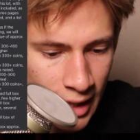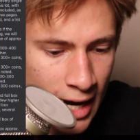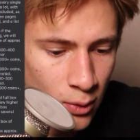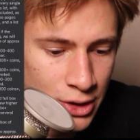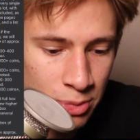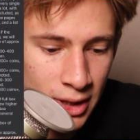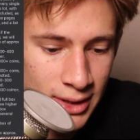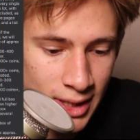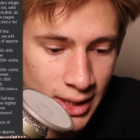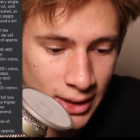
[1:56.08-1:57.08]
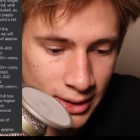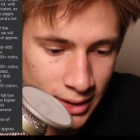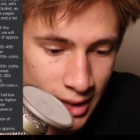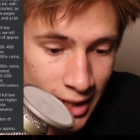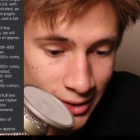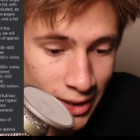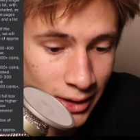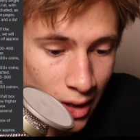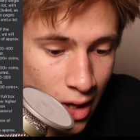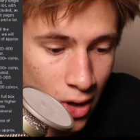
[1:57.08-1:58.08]
The hours put into the
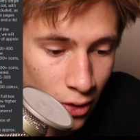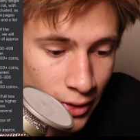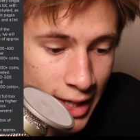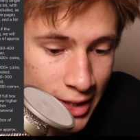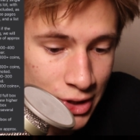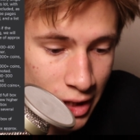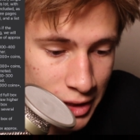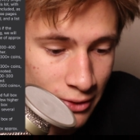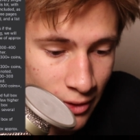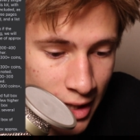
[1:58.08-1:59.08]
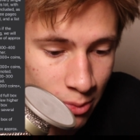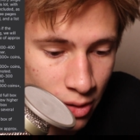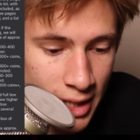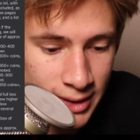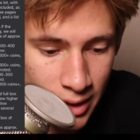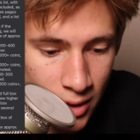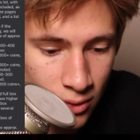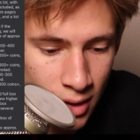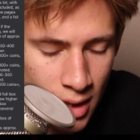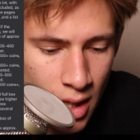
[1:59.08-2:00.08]
law already justify the price alone.